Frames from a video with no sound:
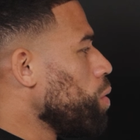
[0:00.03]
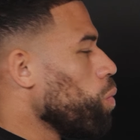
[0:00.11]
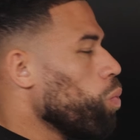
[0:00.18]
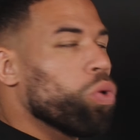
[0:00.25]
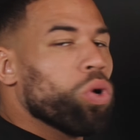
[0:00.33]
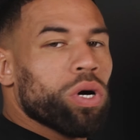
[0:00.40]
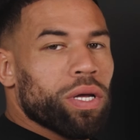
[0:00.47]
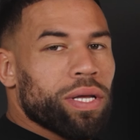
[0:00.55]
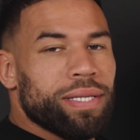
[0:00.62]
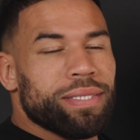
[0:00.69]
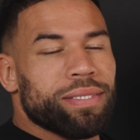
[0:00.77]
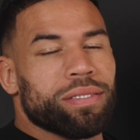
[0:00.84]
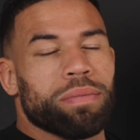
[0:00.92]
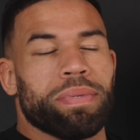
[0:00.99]
What
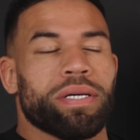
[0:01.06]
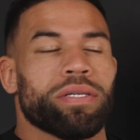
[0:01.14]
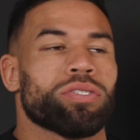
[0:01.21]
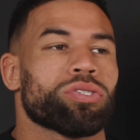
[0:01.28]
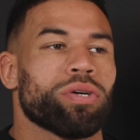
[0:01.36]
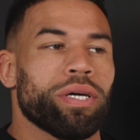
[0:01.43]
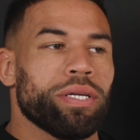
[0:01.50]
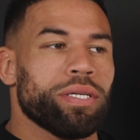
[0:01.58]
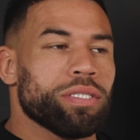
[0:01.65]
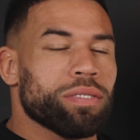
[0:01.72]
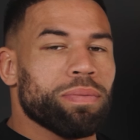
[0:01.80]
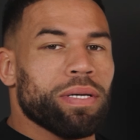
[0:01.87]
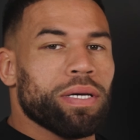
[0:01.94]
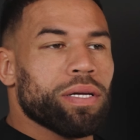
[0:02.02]
is the best training
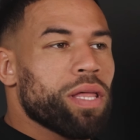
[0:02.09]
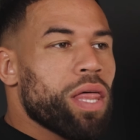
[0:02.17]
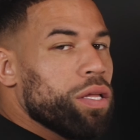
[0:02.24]
split?